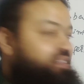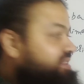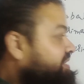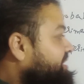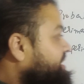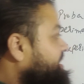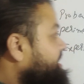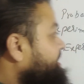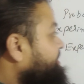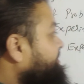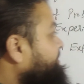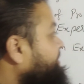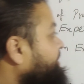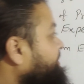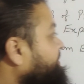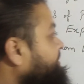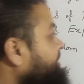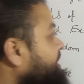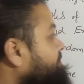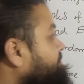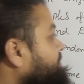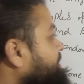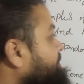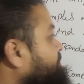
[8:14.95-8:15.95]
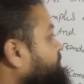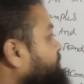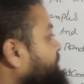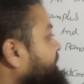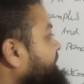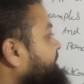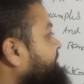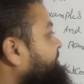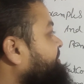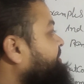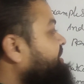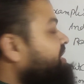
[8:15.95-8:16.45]
there are 6 sample
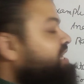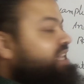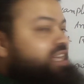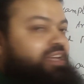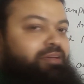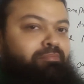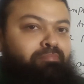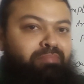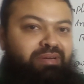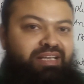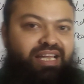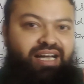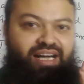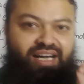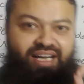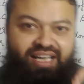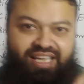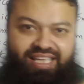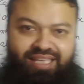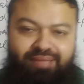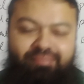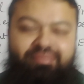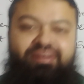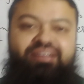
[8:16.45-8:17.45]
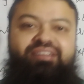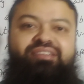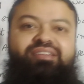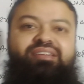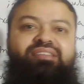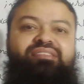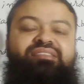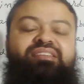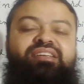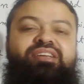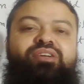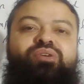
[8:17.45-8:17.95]
points, but I am
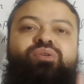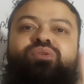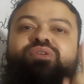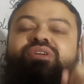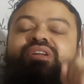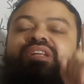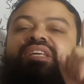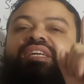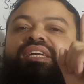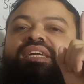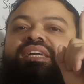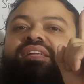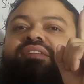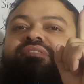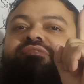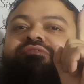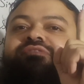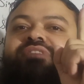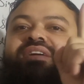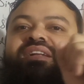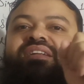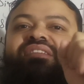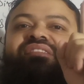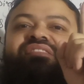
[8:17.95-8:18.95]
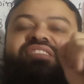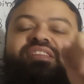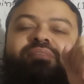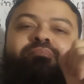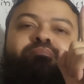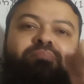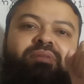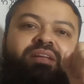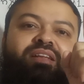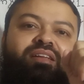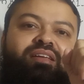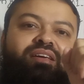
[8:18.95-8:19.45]
interested only in one
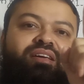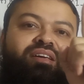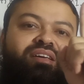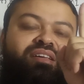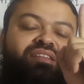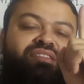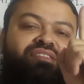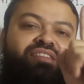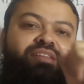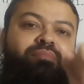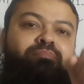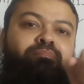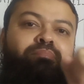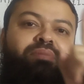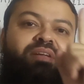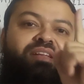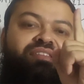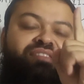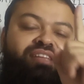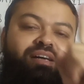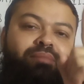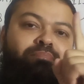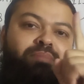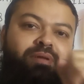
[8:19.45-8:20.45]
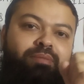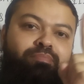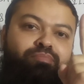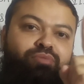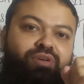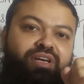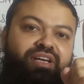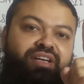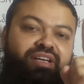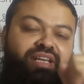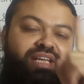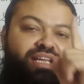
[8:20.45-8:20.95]
simple sample
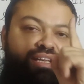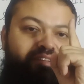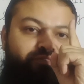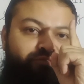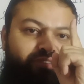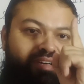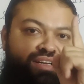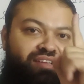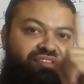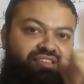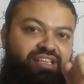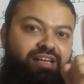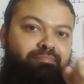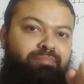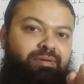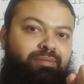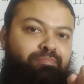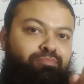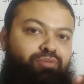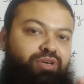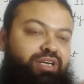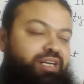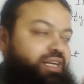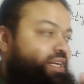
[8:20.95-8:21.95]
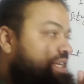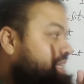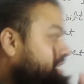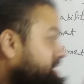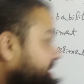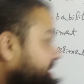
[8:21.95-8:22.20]
point, in one sample point,